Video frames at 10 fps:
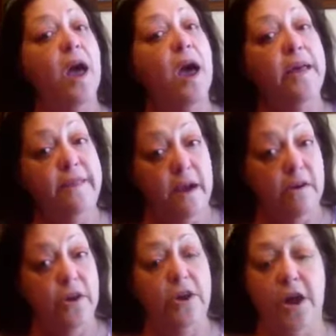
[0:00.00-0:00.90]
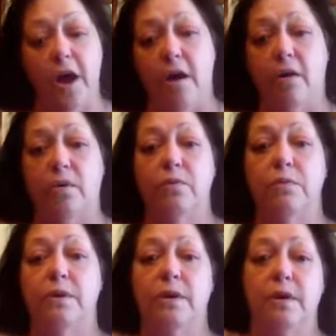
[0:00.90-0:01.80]
And there you go.
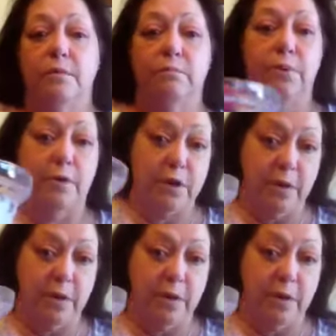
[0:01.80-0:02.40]
Bon